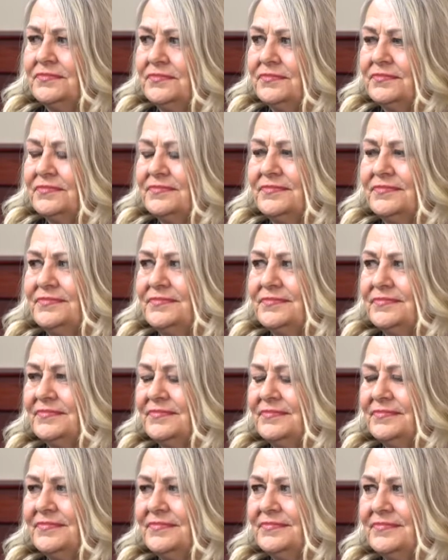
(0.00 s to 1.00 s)

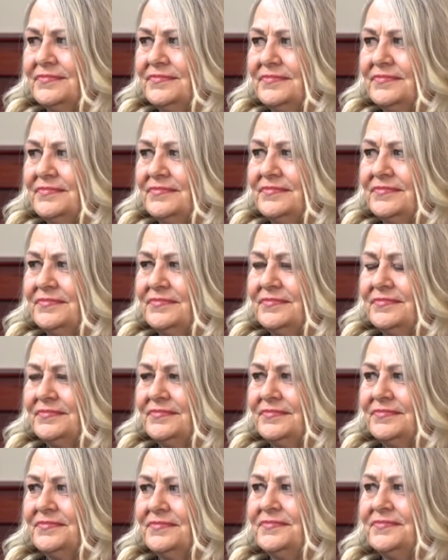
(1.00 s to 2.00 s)

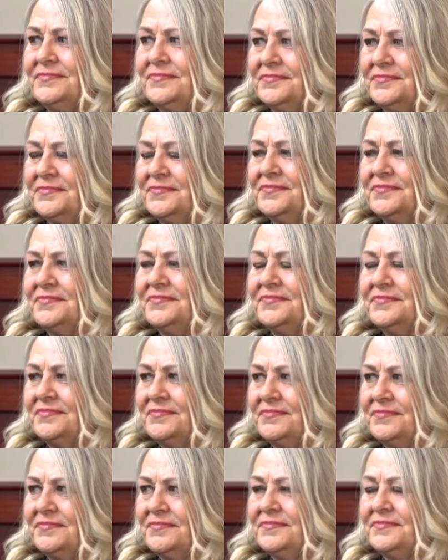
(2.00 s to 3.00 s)

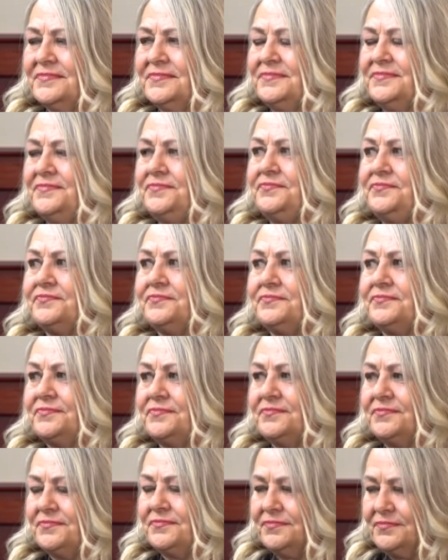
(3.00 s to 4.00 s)

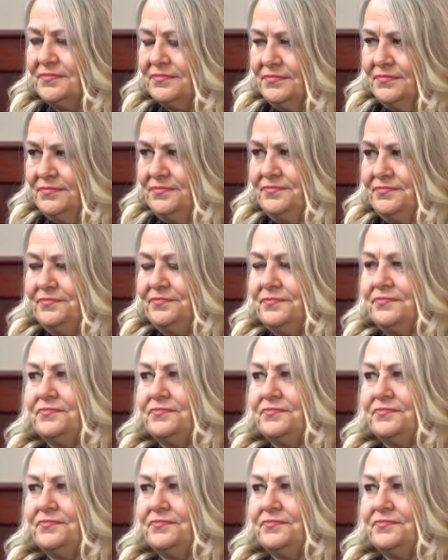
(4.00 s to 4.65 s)
This person isn't speaking.